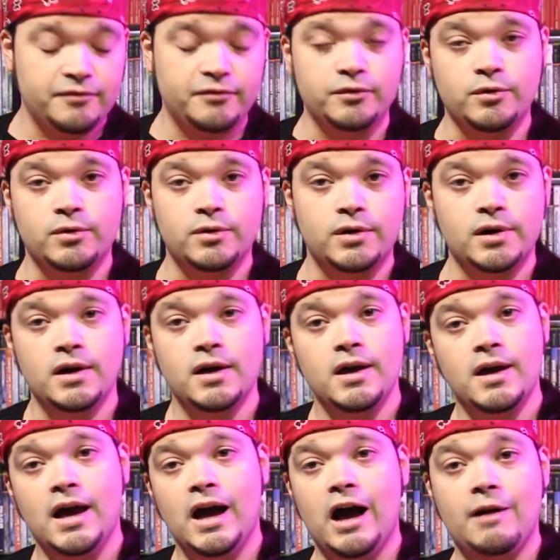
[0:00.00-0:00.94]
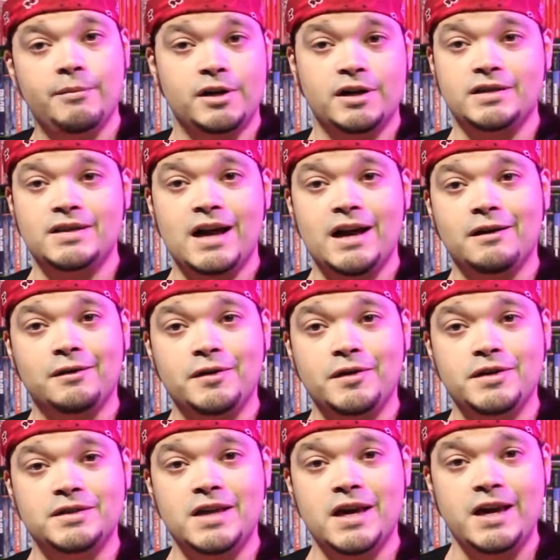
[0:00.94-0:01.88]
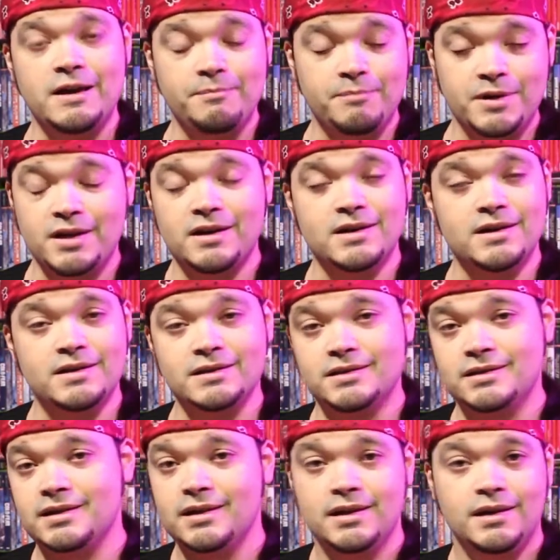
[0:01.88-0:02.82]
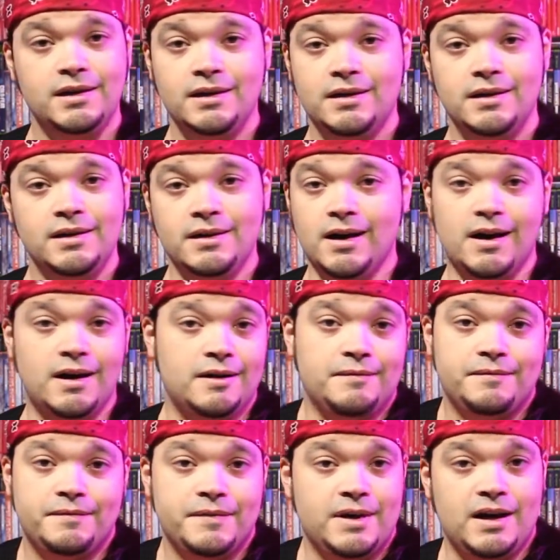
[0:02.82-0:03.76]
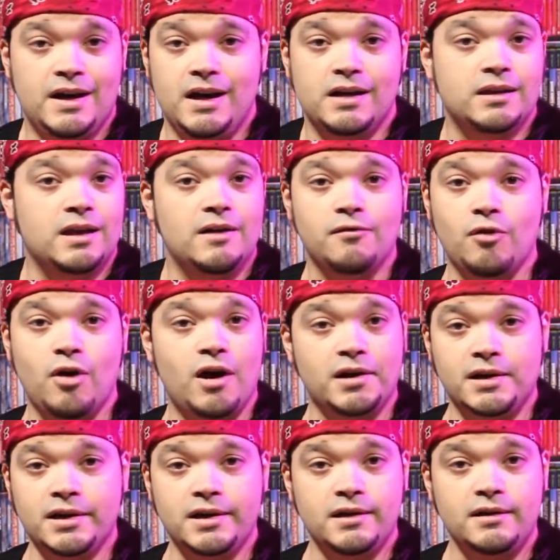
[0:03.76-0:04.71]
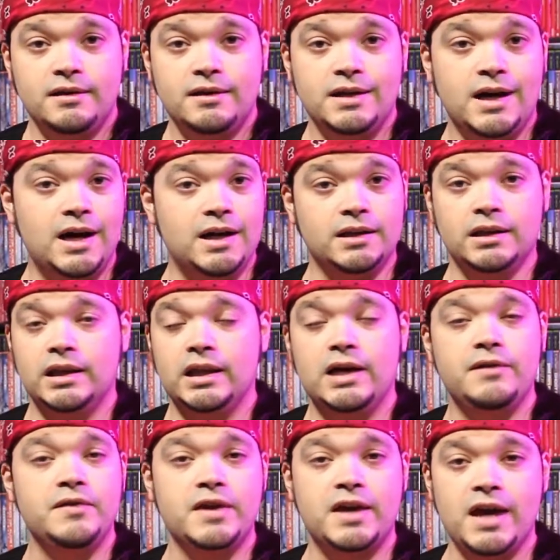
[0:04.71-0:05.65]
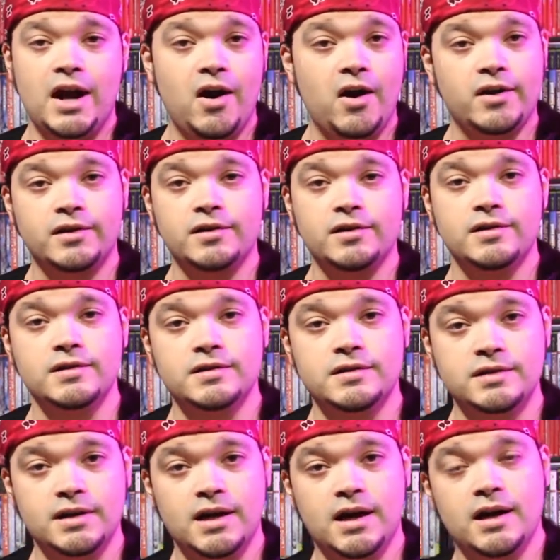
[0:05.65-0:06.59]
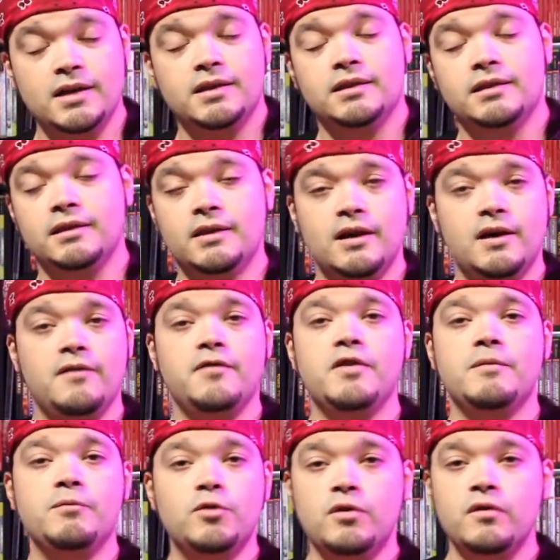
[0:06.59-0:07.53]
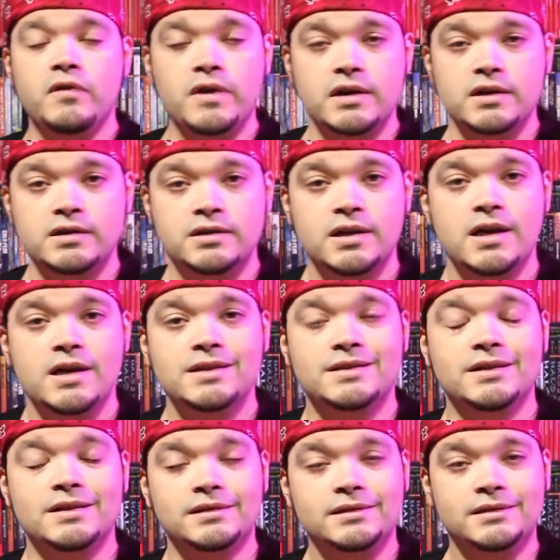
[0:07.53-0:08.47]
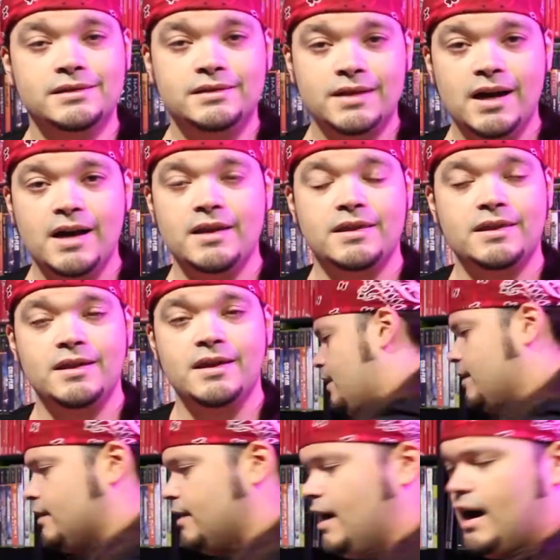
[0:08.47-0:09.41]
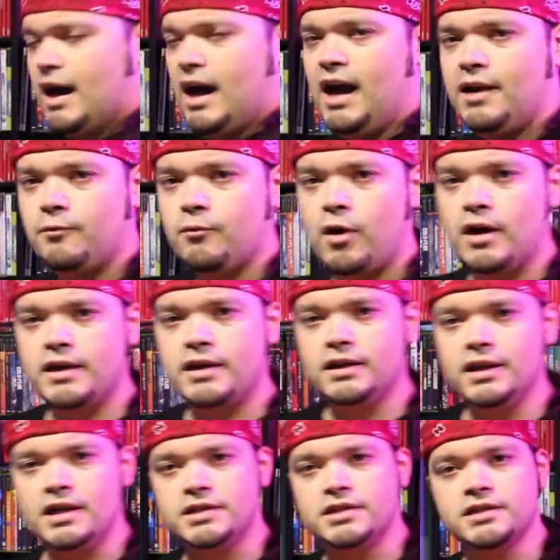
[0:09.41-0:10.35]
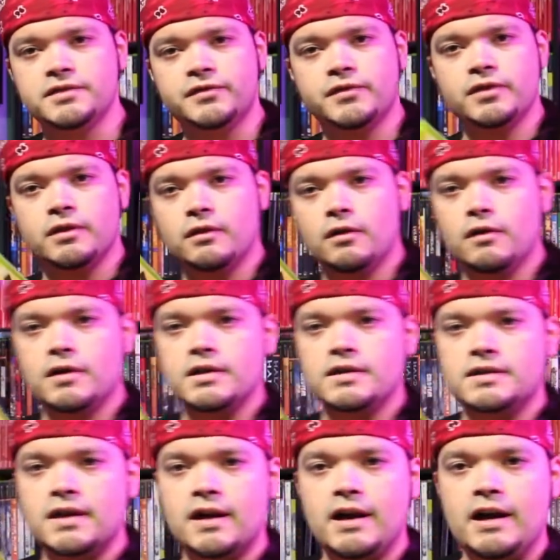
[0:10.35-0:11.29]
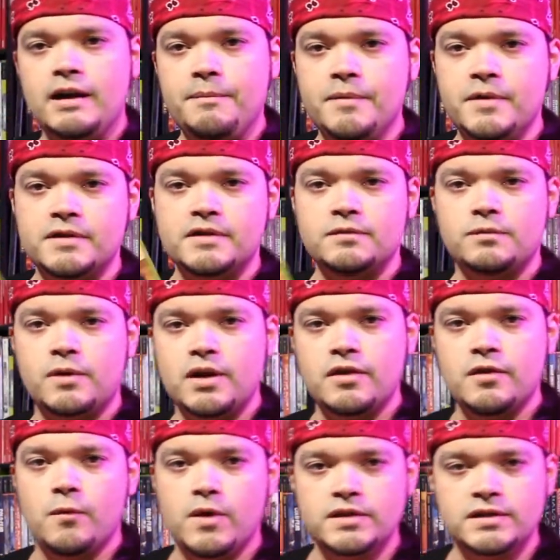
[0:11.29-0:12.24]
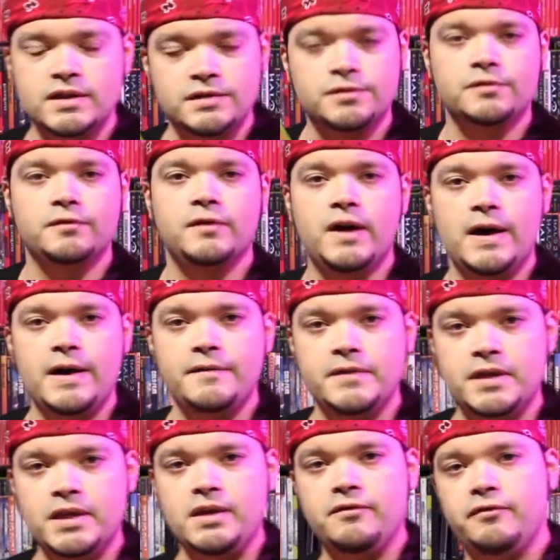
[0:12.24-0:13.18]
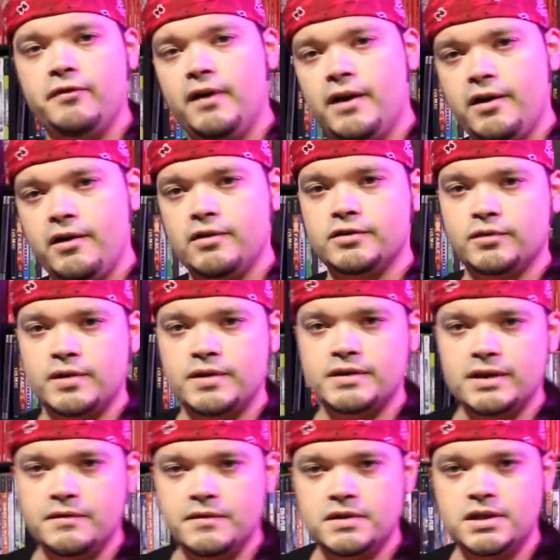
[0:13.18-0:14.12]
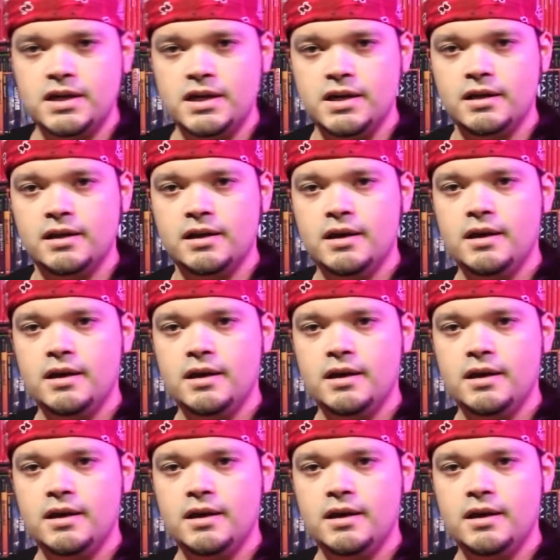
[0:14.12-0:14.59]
for how I'm going to tackle this game because, yeah, I love Rocky. I love the characters. I love the movies to death. Yeah, I had Rocky Legends for the longest time. This is one of the ones that survived the fire in 2017,